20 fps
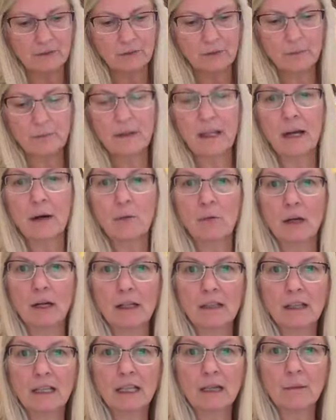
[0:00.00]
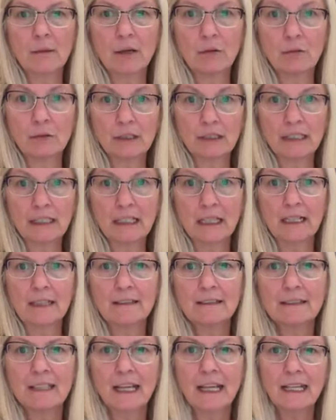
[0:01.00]
I rip that one. They come out really
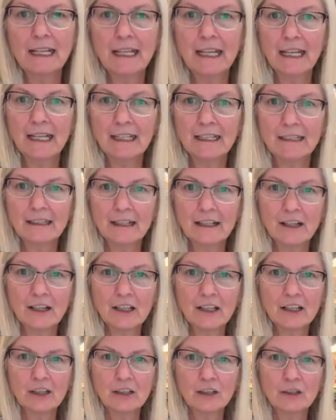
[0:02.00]
nice. Hey, Nana, how are